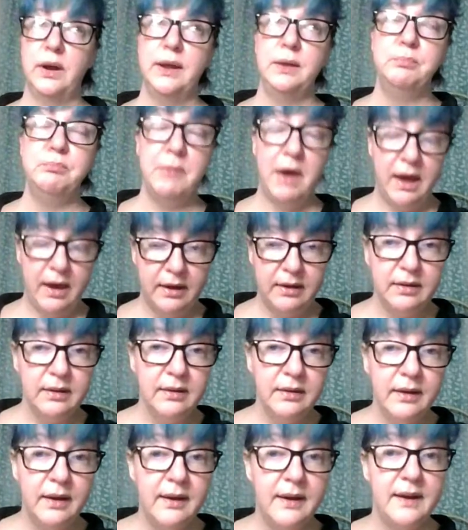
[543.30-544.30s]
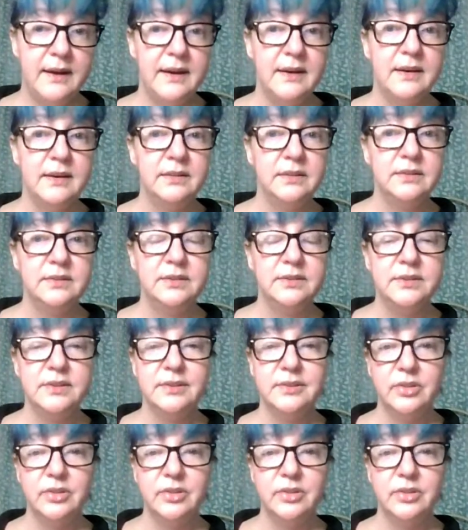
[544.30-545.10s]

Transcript: in May, and